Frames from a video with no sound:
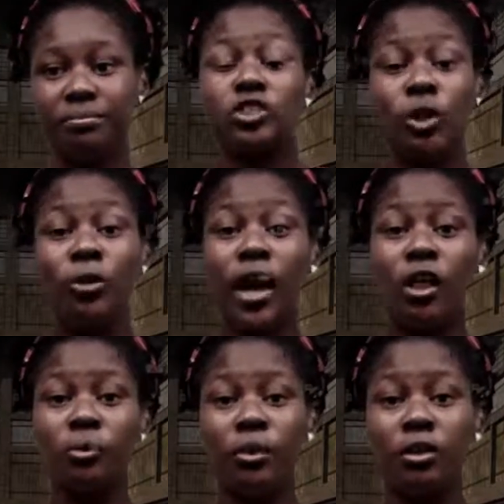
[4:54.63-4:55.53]
Caliber
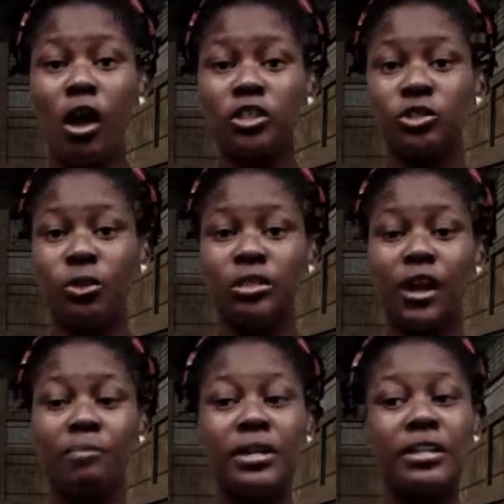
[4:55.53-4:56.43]
Lost Swords have
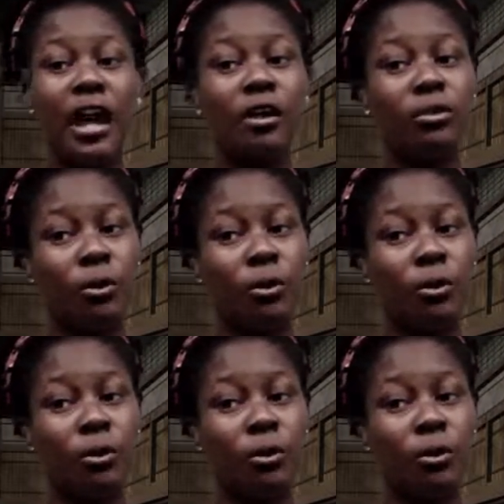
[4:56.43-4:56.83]
been downloaded